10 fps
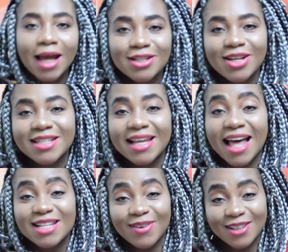I just say
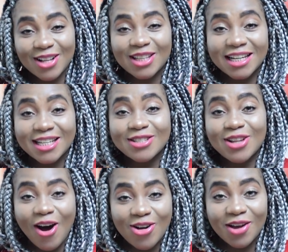last but not the least.
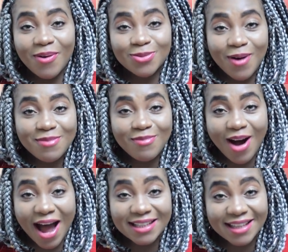No, there was one more
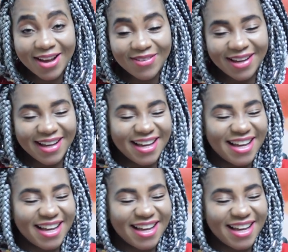item.